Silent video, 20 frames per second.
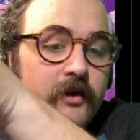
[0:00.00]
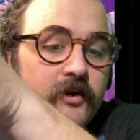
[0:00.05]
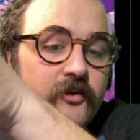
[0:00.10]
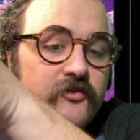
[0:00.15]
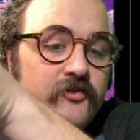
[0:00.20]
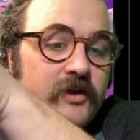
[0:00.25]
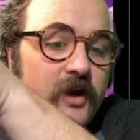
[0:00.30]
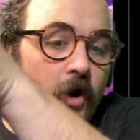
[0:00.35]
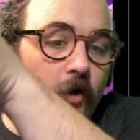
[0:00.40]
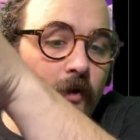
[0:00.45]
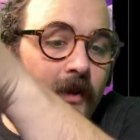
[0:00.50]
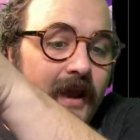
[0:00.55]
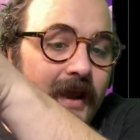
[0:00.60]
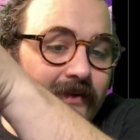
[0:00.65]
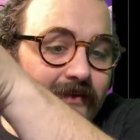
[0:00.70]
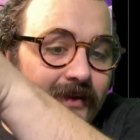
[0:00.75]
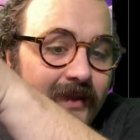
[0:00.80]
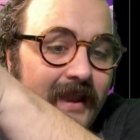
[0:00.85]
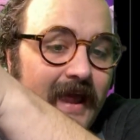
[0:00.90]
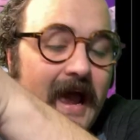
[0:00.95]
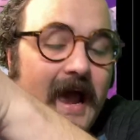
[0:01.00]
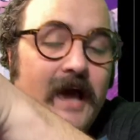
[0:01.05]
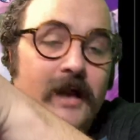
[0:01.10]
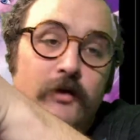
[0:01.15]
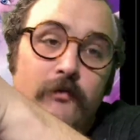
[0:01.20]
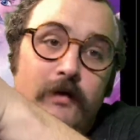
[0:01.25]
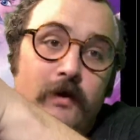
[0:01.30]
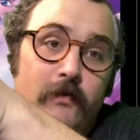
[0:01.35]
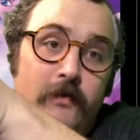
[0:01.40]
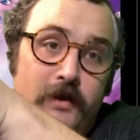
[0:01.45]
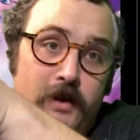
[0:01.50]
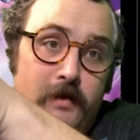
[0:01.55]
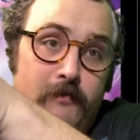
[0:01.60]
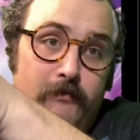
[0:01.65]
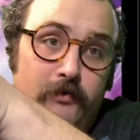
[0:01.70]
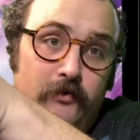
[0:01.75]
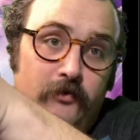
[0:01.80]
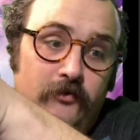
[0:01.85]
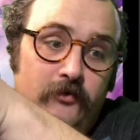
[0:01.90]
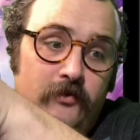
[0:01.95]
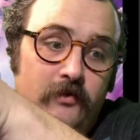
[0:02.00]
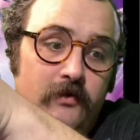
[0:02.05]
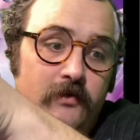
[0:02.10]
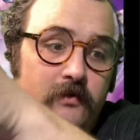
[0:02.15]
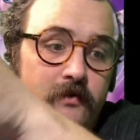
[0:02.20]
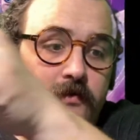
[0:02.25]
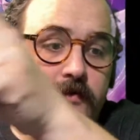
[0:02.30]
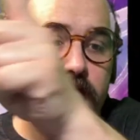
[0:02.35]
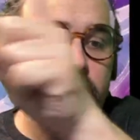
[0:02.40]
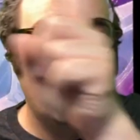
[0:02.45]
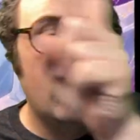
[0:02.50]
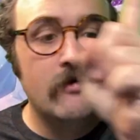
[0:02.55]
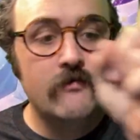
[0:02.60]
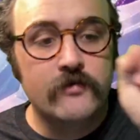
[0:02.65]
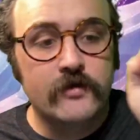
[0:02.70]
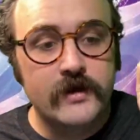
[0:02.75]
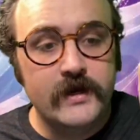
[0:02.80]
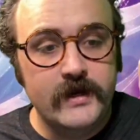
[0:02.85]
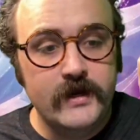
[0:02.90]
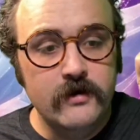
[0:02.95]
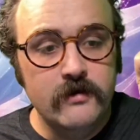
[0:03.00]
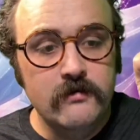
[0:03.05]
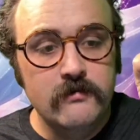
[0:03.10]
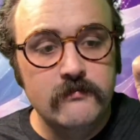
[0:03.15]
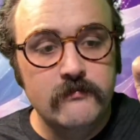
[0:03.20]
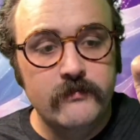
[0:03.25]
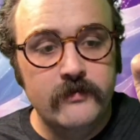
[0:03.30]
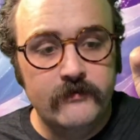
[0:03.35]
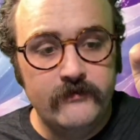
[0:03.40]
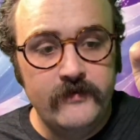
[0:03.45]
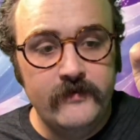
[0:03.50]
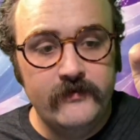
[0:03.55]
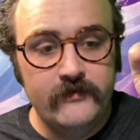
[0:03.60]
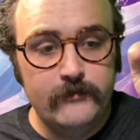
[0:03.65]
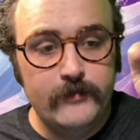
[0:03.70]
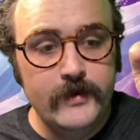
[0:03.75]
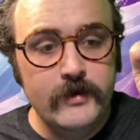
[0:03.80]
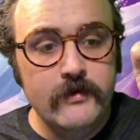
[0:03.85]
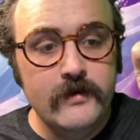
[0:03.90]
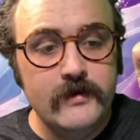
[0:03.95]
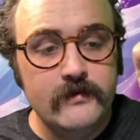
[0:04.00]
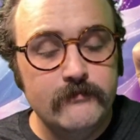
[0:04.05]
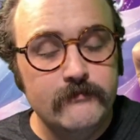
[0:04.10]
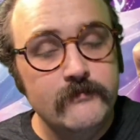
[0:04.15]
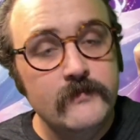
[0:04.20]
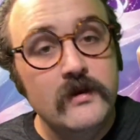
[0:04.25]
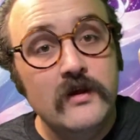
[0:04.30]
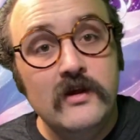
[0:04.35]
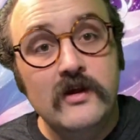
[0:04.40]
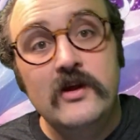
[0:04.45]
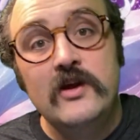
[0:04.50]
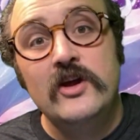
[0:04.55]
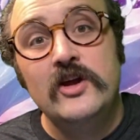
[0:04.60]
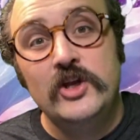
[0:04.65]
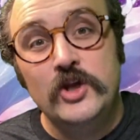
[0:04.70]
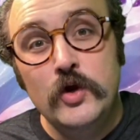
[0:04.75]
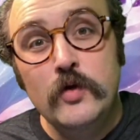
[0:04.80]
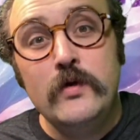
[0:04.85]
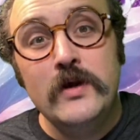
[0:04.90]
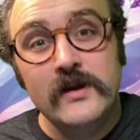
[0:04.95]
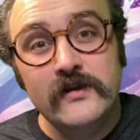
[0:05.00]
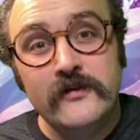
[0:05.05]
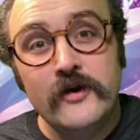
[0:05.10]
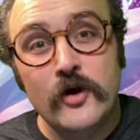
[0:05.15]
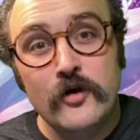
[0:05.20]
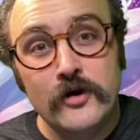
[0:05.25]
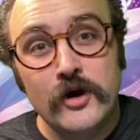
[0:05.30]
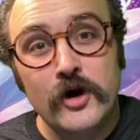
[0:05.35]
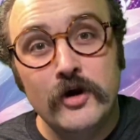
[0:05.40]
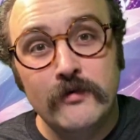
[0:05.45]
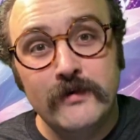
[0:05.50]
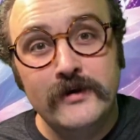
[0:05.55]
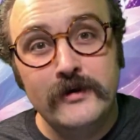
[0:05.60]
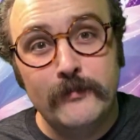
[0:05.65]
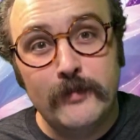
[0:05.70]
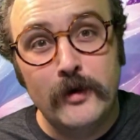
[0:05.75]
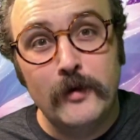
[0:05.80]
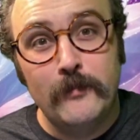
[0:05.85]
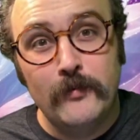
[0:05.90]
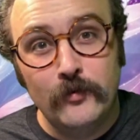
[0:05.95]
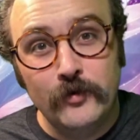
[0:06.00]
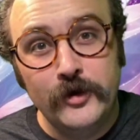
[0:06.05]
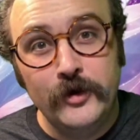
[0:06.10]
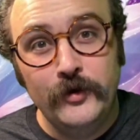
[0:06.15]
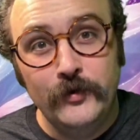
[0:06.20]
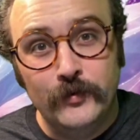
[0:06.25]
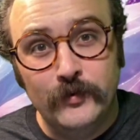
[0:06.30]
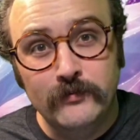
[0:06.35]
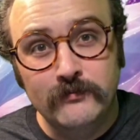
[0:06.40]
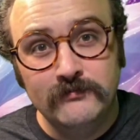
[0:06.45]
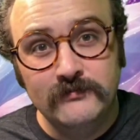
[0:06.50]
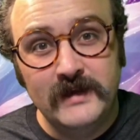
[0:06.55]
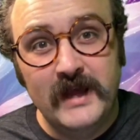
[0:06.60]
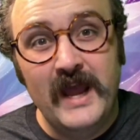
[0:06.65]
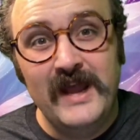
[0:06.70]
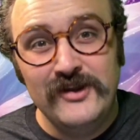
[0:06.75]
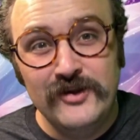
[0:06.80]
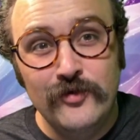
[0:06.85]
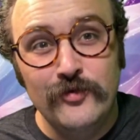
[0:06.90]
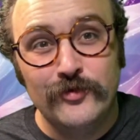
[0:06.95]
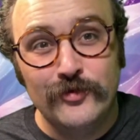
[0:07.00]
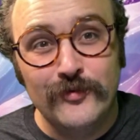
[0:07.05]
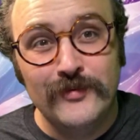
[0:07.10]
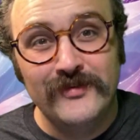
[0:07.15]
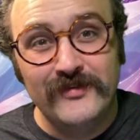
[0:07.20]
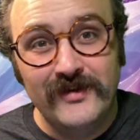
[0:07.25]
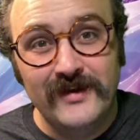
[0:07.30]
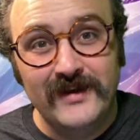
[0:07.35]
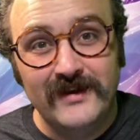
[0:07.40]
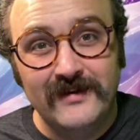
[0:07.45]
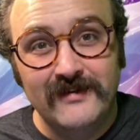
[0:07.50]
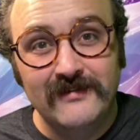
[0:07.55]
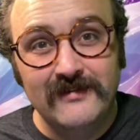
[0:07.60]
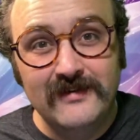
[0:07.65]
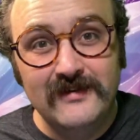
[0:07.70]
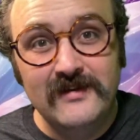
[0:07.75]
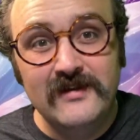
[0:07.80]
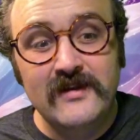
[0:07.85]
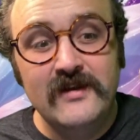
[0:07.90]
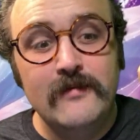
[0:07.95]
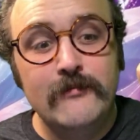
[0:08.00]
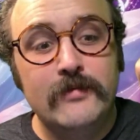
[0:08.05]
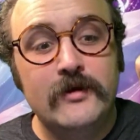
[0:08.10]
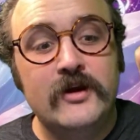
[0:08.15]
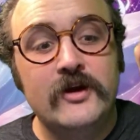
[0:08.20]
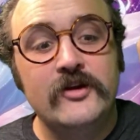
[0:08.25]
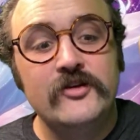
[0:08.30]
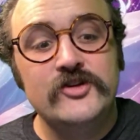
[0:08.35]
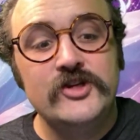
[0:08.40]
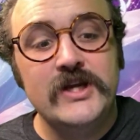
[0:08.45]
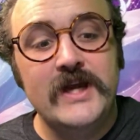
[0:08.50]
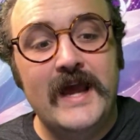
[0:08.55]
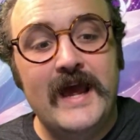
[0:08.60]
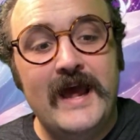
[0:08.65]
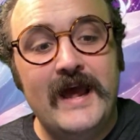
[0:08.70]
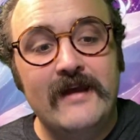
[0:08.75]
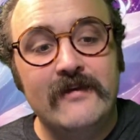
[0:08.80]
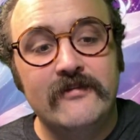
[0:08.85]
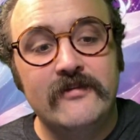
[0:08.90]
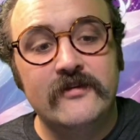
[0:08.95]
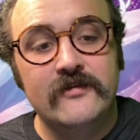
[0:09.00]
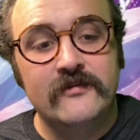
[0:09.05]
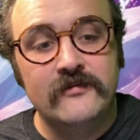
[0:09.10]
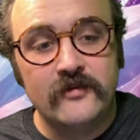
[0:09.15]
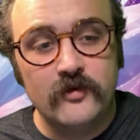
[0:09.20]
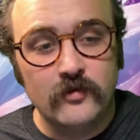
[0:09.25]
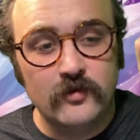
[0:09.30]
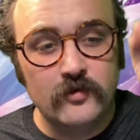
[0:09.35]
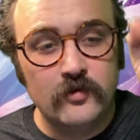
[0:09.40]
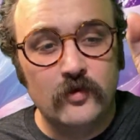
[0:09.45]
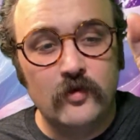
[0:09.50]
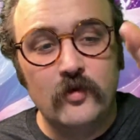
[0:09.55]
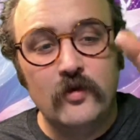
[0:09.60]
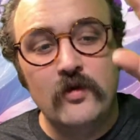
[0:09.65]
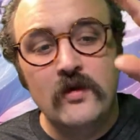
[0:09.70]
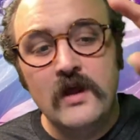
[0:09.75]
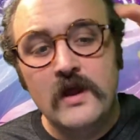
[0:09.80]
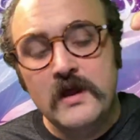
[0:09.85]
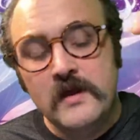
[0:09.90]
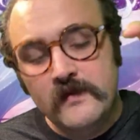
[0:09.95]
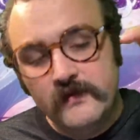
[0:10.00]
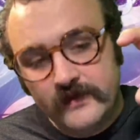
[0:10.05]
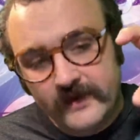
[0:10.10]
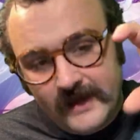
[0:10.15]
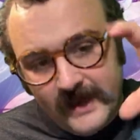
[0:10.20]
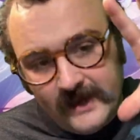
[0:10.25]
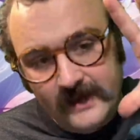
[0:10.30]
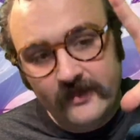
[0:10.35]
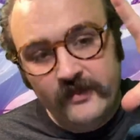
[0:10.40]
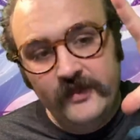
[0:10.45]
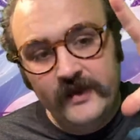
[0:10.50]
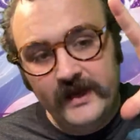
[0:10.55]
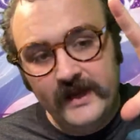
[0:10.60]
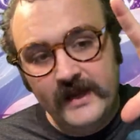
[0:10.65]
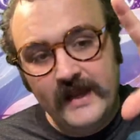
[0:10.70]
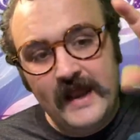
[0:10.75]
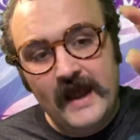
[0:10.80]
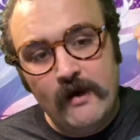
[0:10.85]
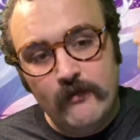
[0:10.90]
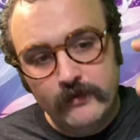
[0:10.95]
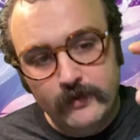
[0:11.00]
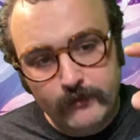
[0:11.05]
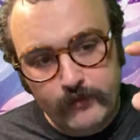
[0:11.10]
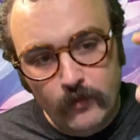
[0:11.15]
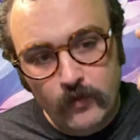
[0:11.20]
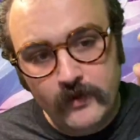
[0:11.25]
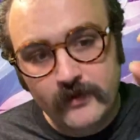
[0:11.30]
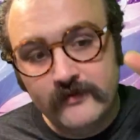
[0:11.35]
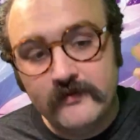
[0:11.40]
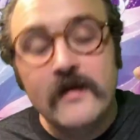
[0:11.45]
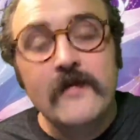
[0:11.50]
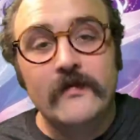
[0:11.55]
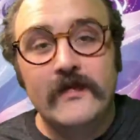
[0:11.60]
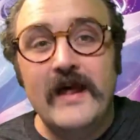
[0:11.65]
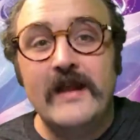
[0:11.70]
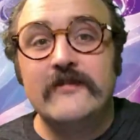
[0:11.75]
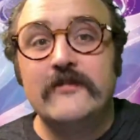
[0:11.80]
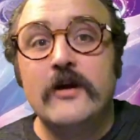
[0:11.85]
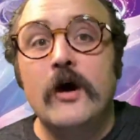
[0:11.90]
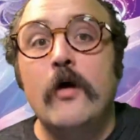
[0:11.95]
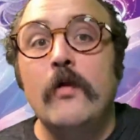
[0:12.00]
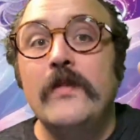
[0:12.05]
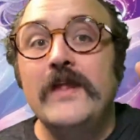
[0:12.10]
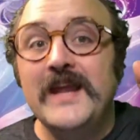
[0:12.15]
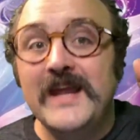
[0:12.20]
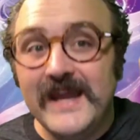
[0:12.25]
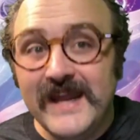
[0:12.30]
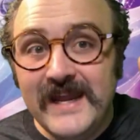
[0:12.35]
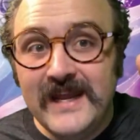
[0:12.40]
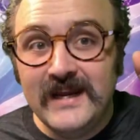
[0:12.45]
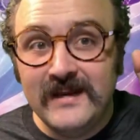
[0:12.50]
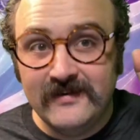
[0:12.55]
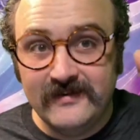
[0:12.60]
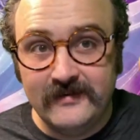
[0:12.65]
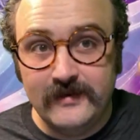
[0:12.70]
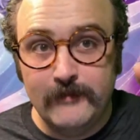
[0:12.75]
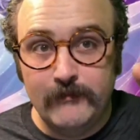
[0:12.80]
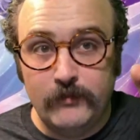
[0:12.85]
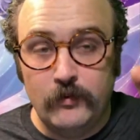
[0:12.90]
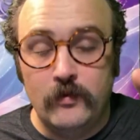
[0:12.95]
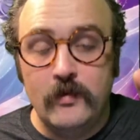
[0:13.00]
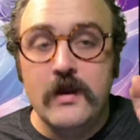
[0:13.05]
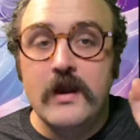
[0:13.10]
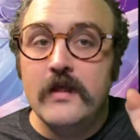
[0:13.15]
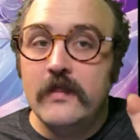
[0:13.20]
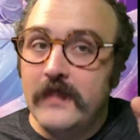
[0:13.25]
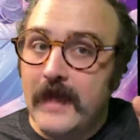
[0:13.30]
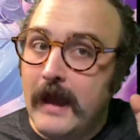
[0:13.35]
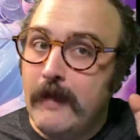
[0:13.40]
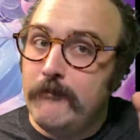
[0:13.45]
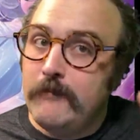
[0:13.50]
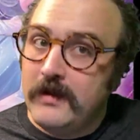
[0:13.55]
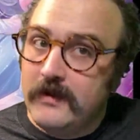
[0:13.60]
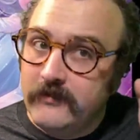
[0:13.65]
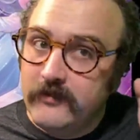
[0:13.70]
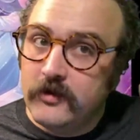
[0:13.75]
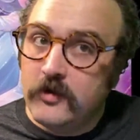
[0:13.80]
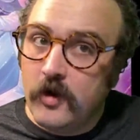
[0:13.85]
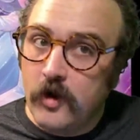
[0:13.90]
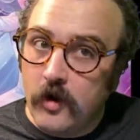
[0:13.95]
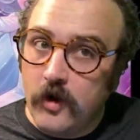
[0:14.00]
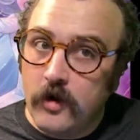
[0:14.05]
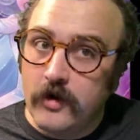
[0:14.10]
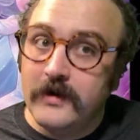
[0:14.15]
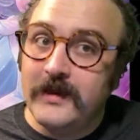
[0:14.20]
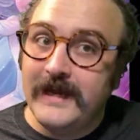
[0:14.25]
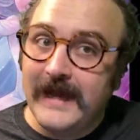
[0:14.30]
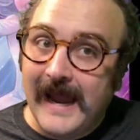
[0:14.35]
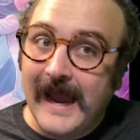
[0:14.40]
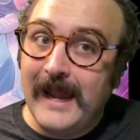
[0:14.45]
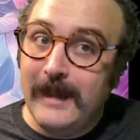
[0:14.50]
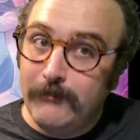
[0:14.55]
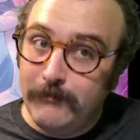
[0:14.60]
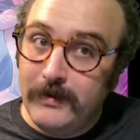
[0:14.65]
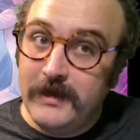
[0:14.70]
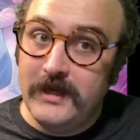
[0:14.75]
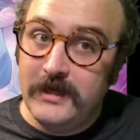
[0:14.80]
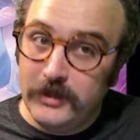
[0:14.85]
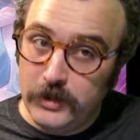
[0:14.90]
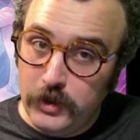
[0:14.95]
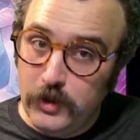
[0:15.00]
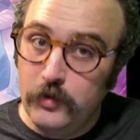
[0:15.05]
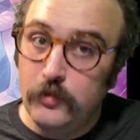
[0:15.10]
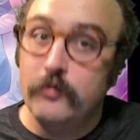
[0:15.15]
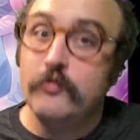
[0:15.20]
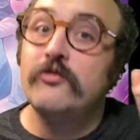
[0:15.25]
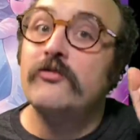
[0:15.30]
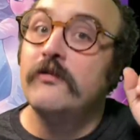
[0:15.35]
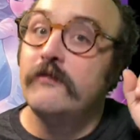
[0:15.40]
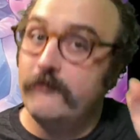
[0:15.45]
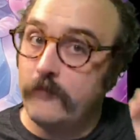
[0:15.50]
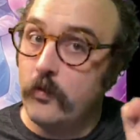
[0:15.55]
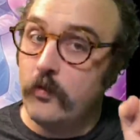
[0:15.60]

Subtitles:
she only has a line around the numbers. Over here, the Fifth Spirit, you can turn her into purple goo and use her as ink. Because she has the circle, the kind of thickened out with the points, that's called the ink symbol. That means a card can be used for